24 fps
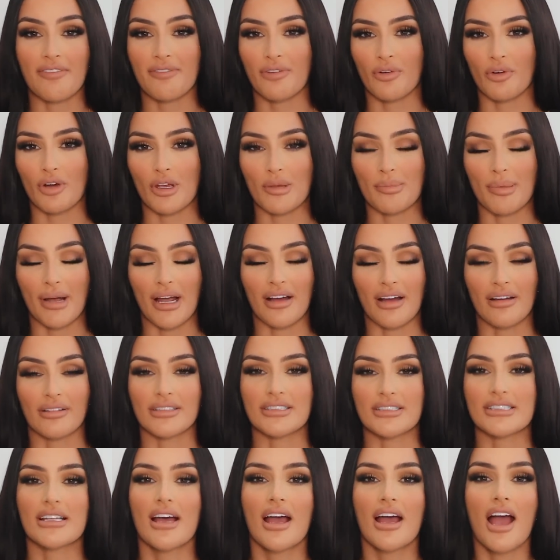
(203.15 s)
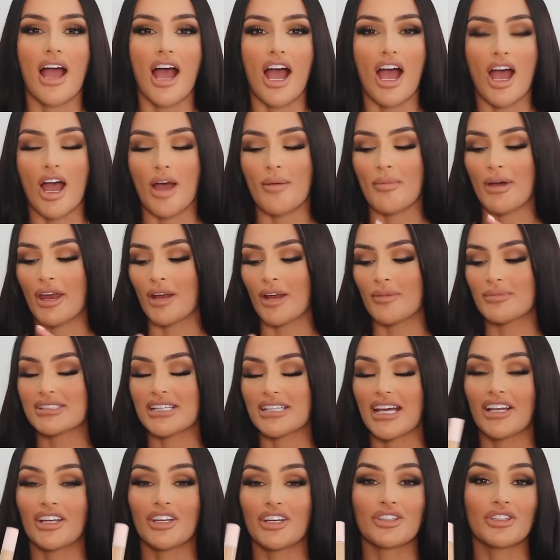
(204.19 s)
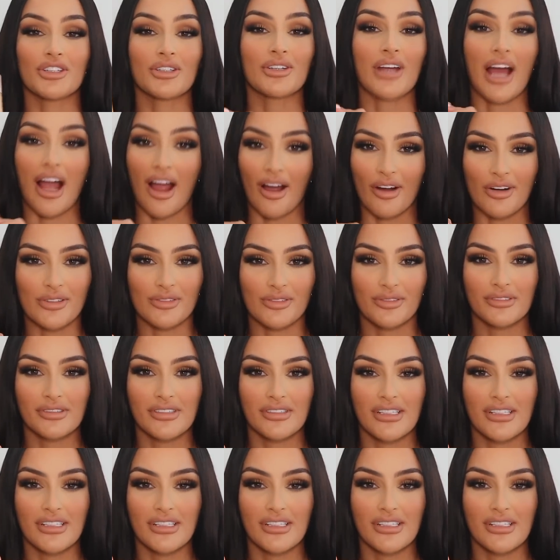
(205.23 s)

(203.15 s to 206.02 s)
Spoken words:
£40. And I'm telling you now,